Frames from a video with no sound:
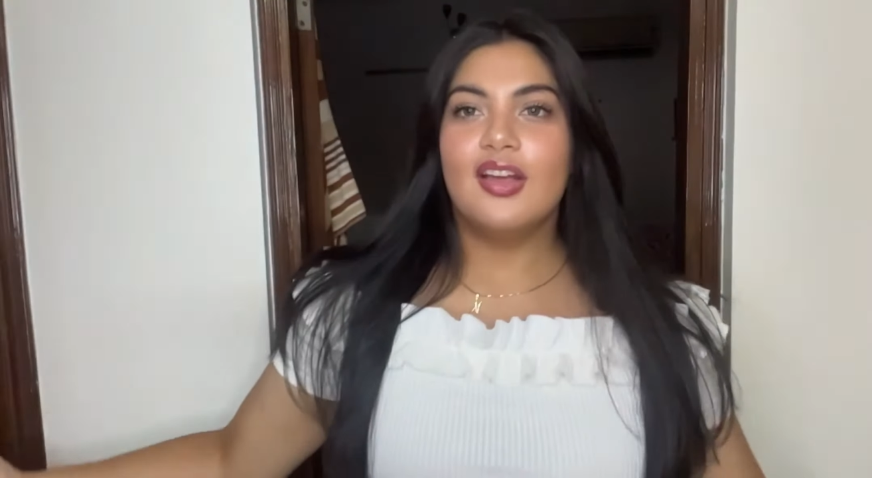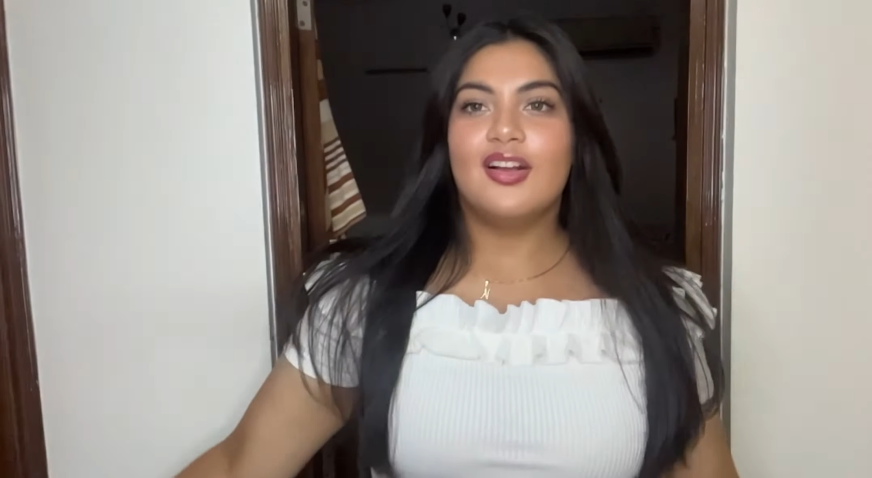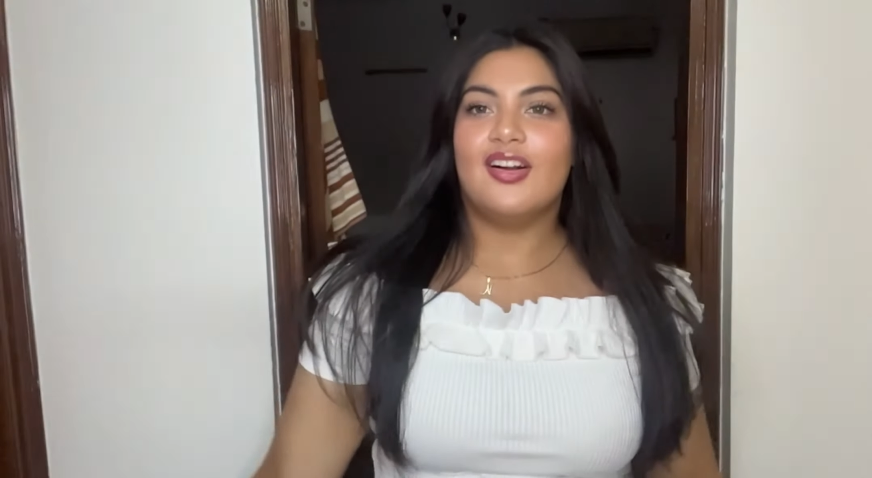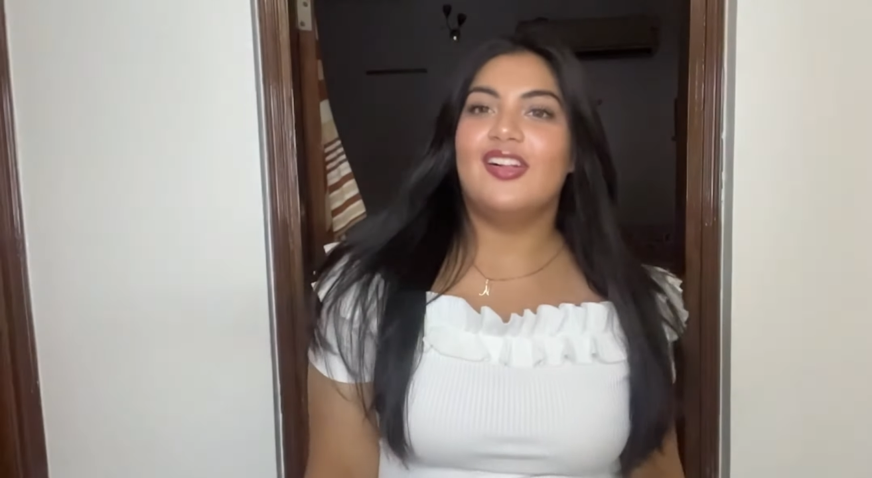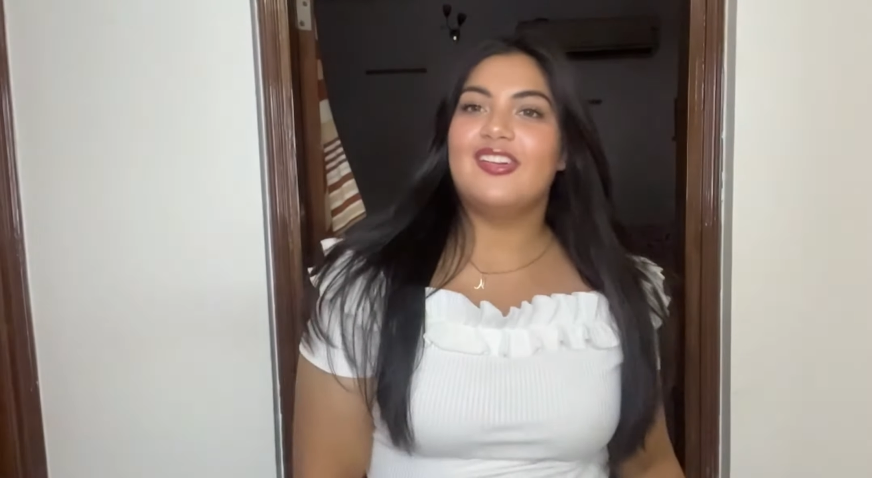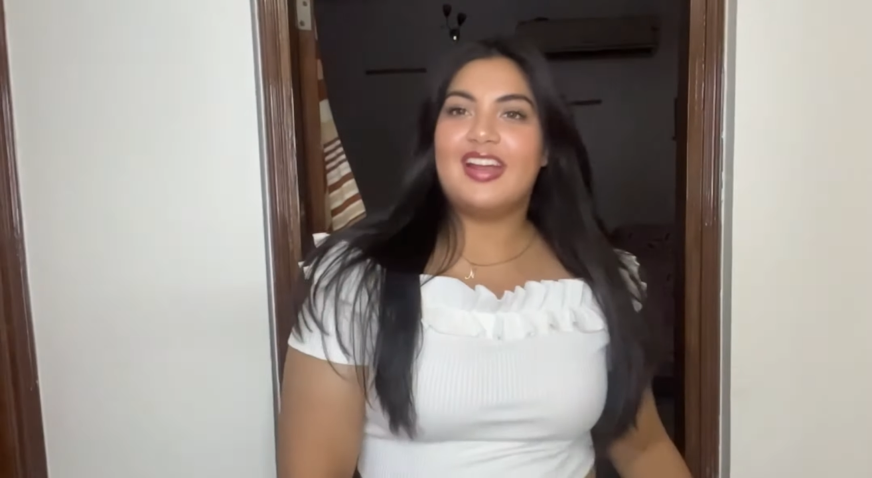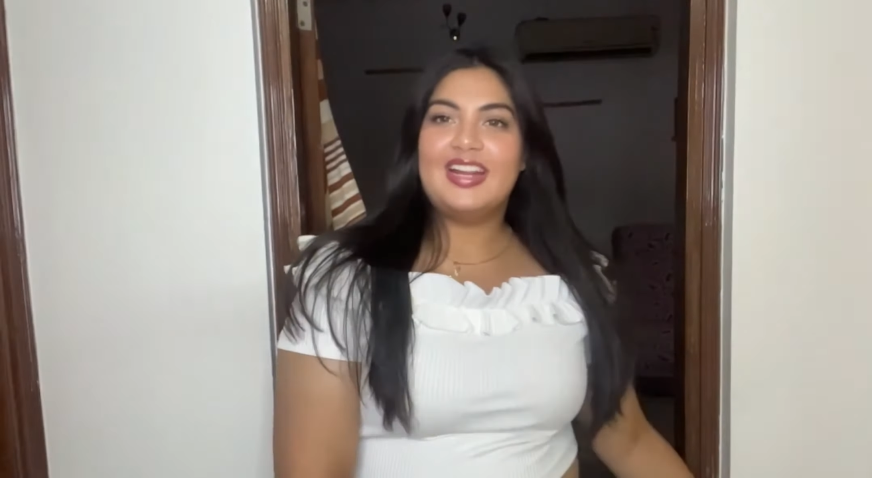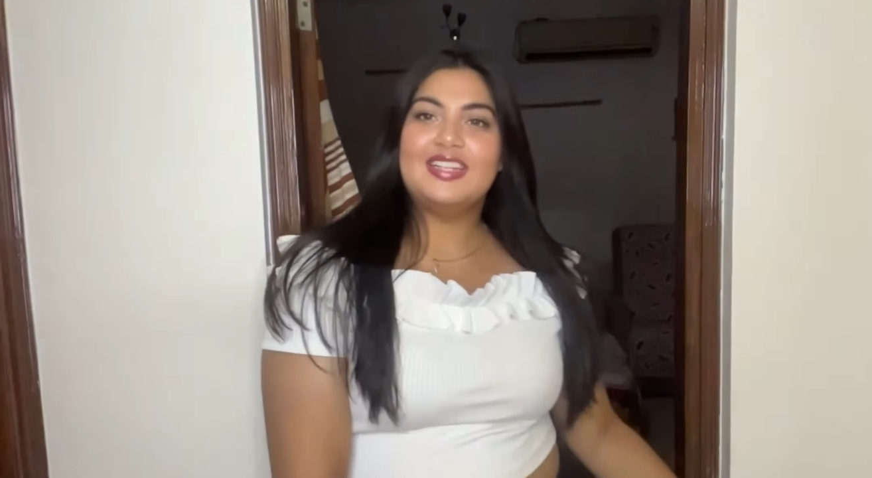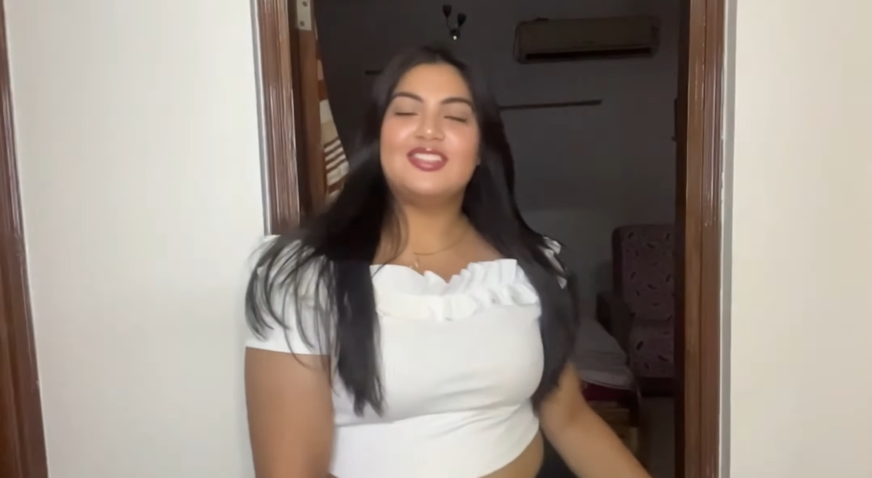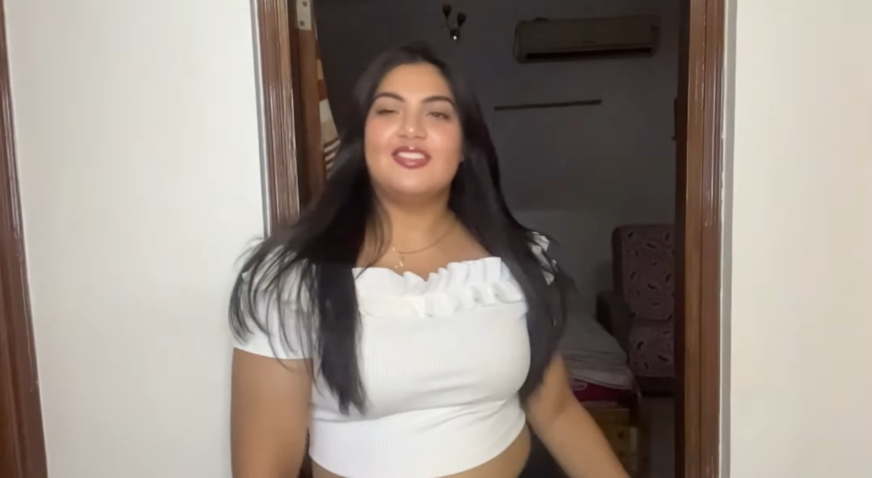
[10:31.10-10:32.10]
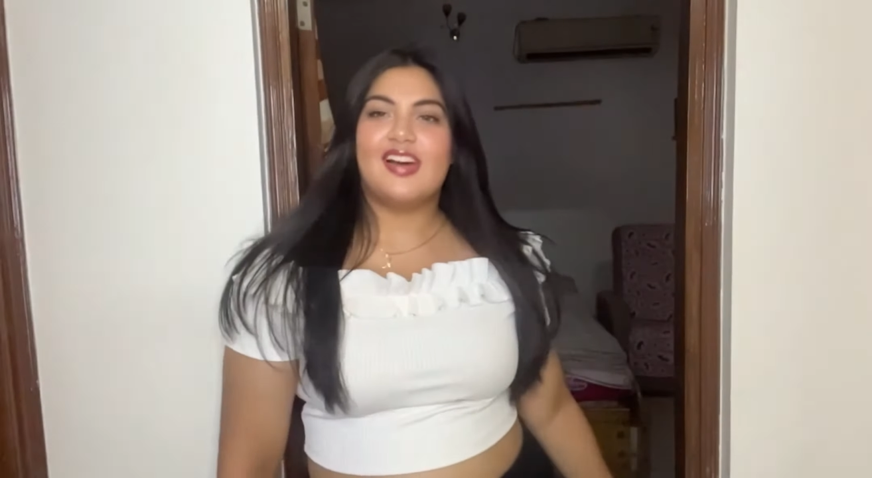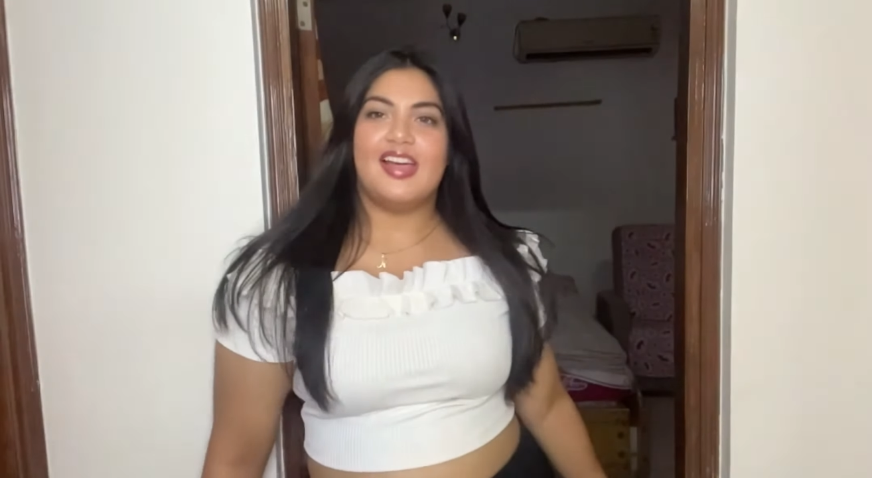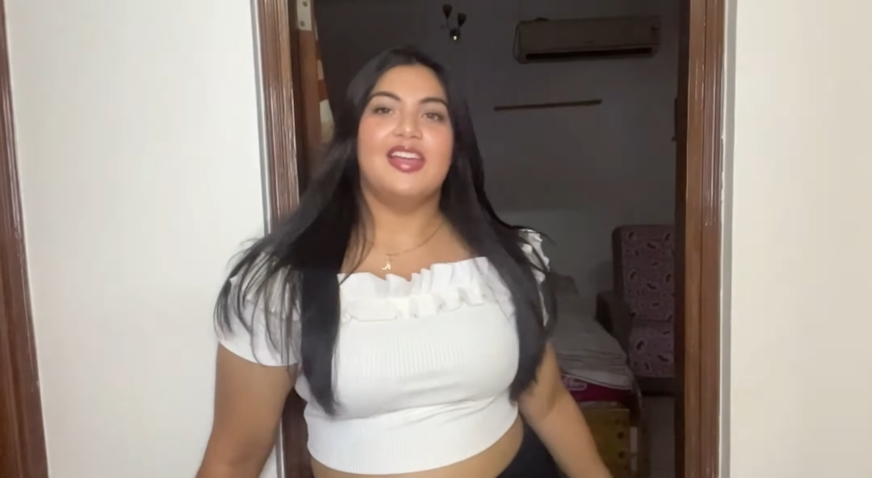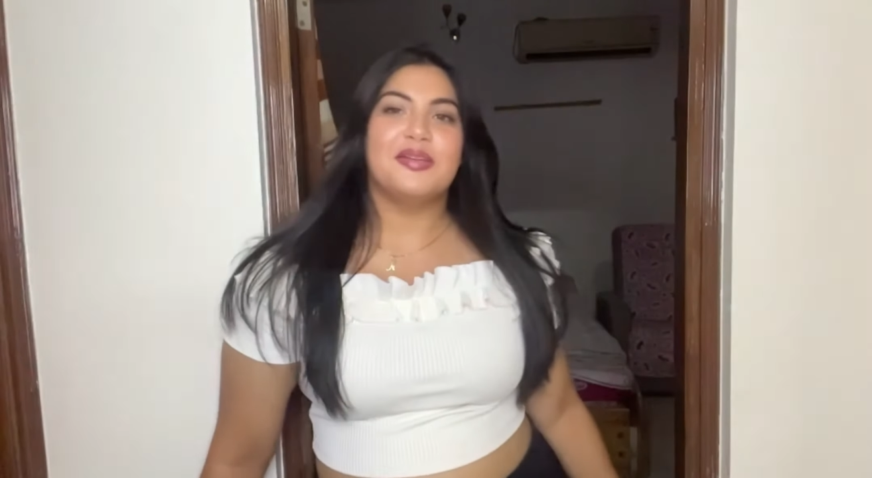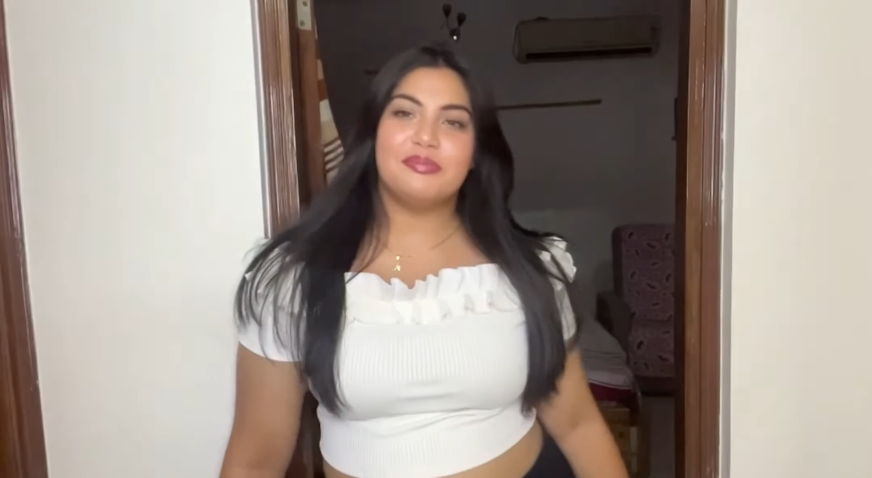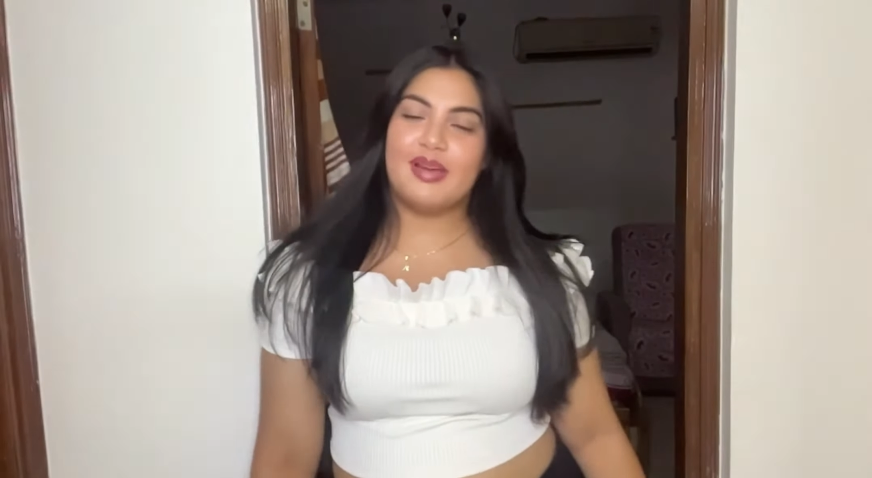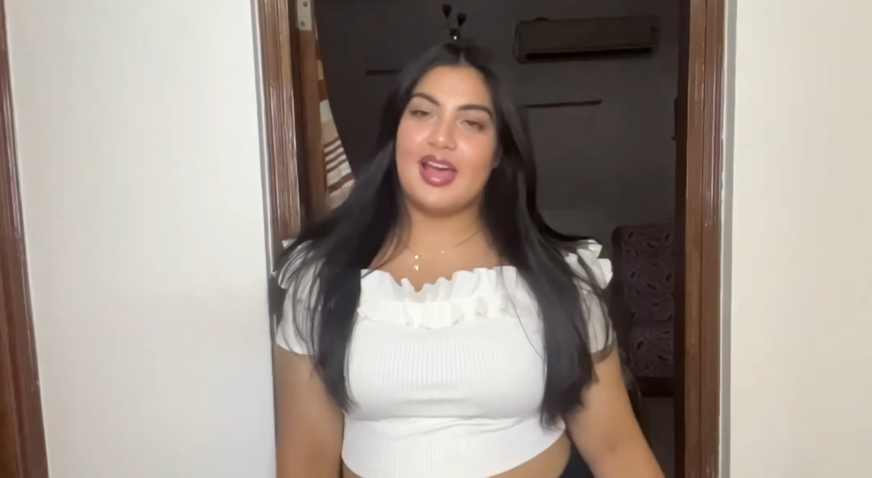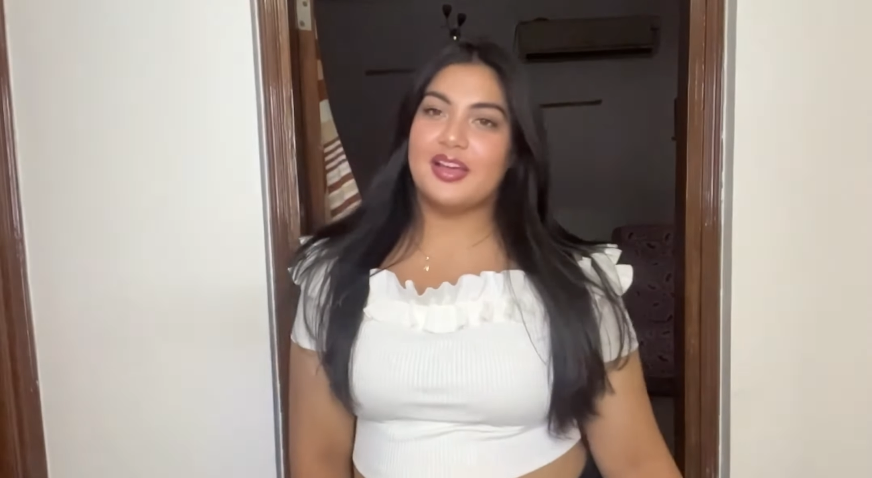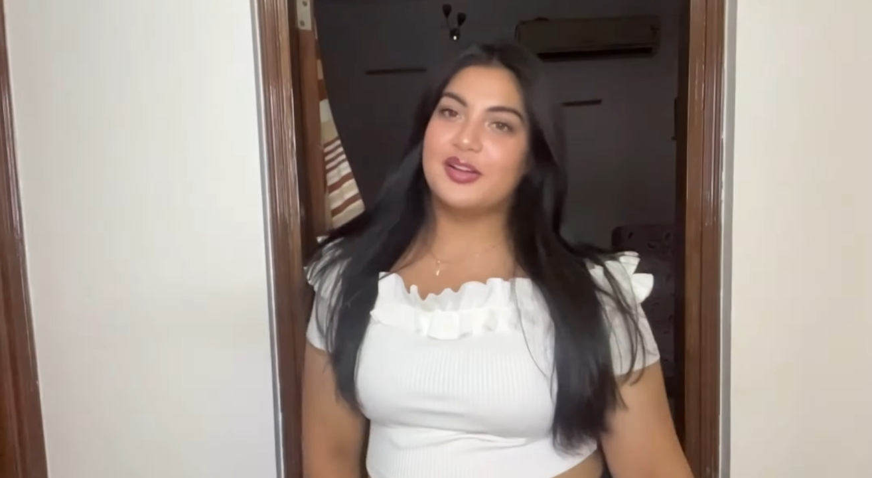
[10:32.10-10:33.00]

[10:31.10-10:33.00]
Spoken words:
Alright, so I am back